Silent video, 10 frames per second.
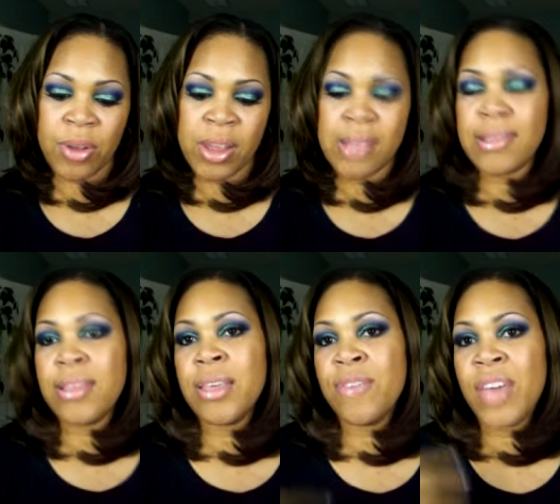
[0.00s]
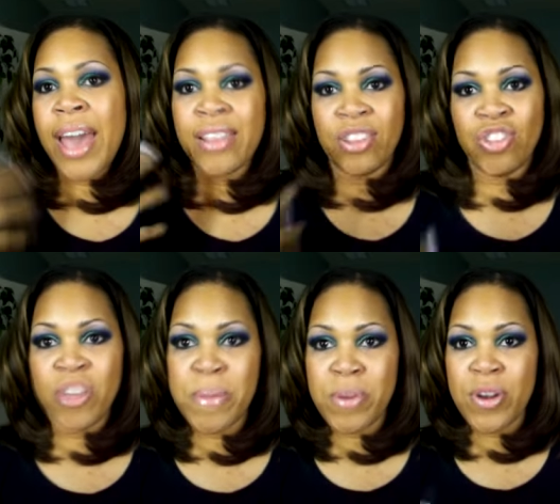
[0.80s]
is it if it has a
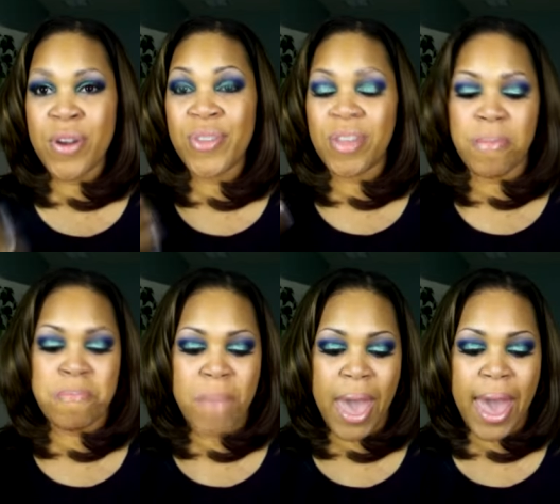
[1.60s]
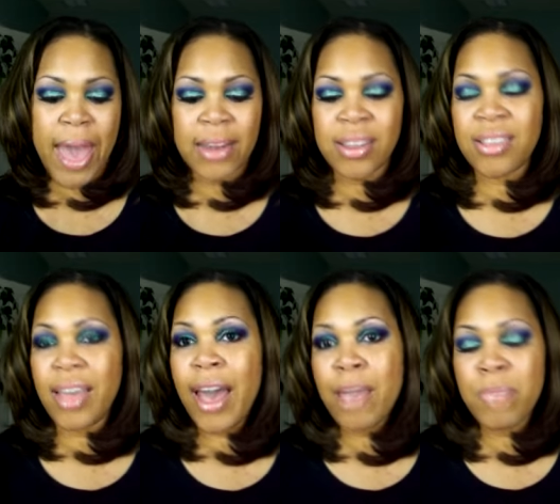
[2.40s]
shimmer is it matte is it
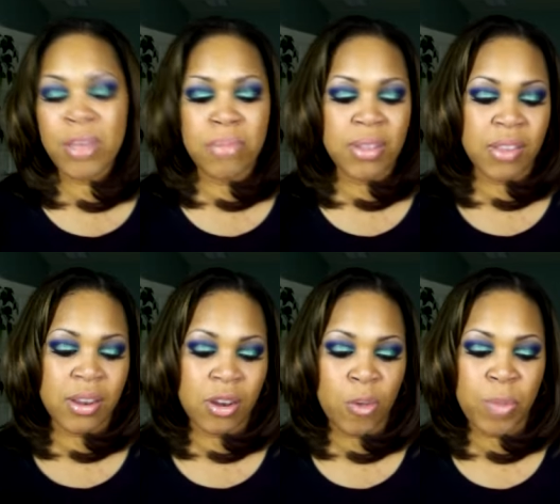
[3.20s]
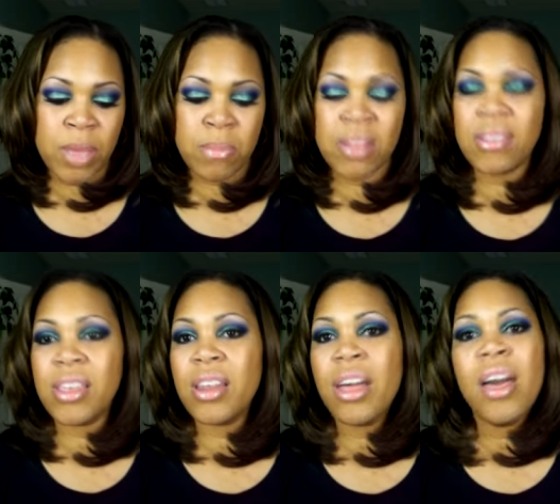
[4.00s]
high pigmented low
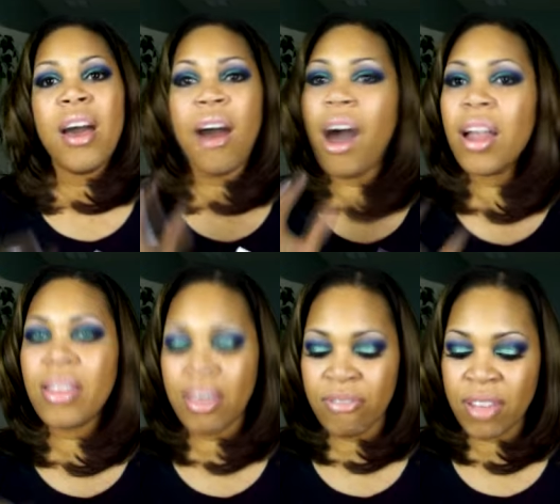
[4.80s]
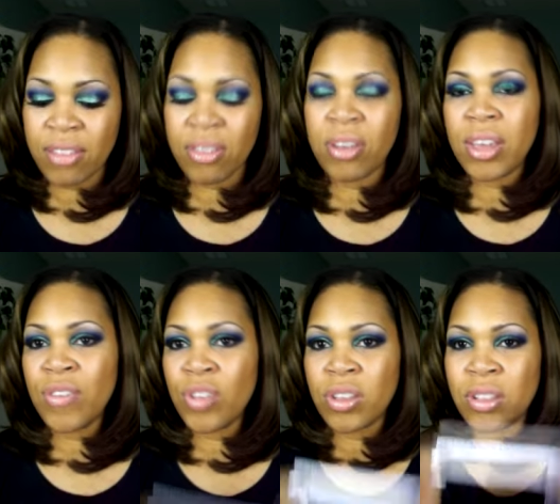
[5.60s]
pigmented all of that fun so it
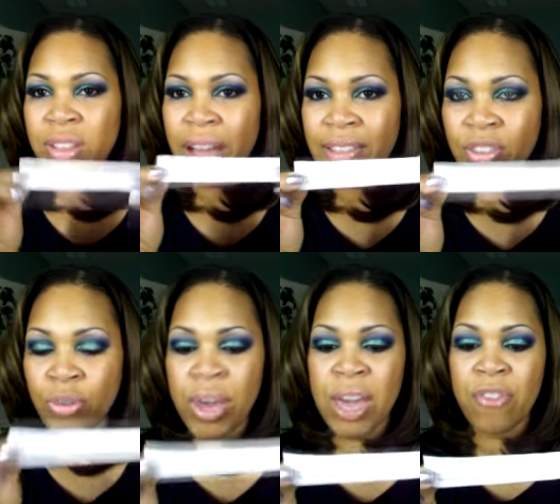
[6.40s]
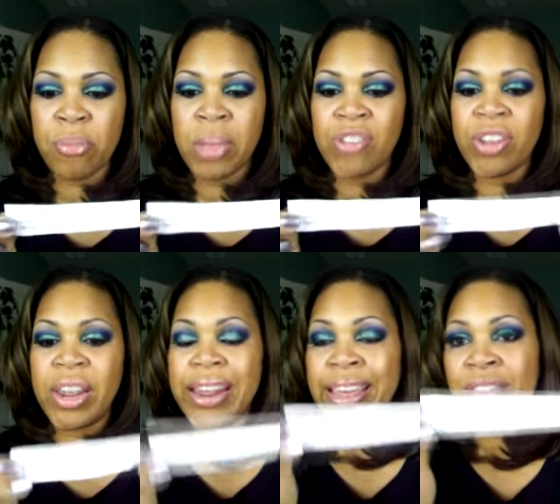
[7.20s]
gives you lots of great information
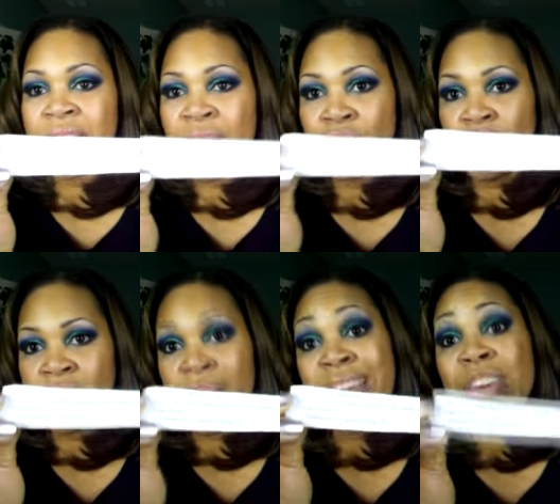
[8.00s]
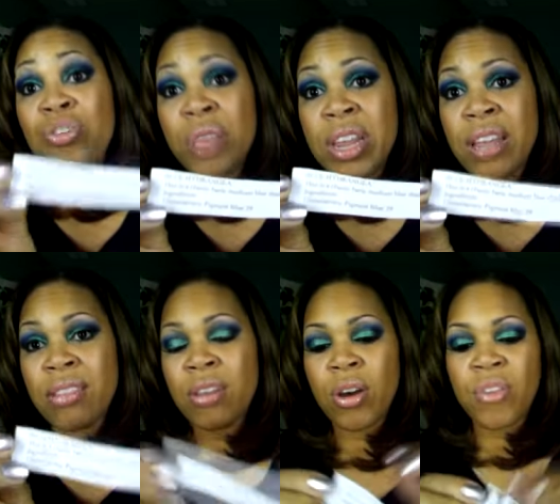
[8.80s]
and even gives you the
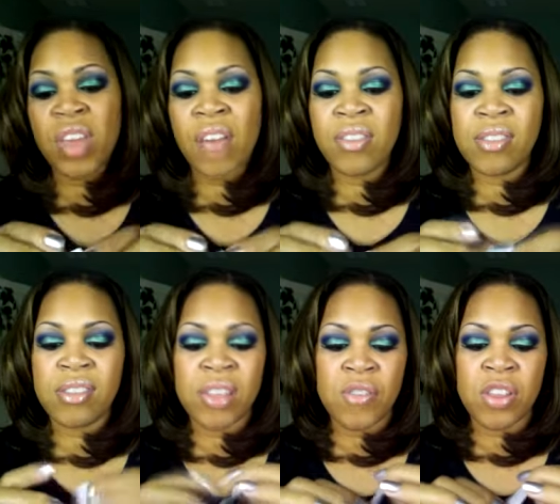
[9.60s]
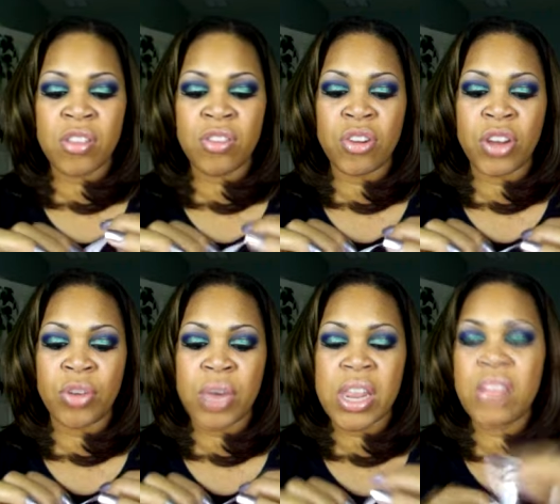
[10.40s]
ingredients so if you have sensitivity to certain
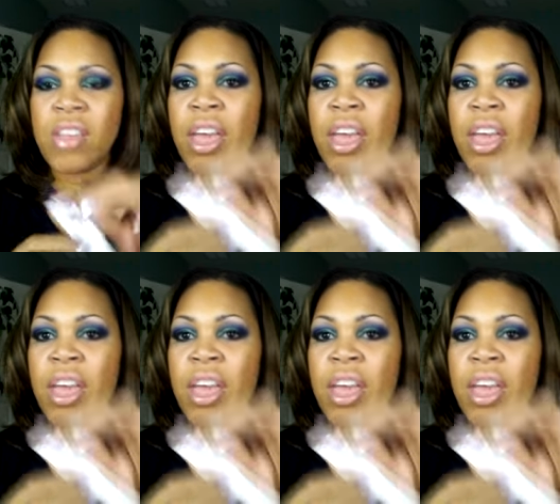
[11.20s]
ingredients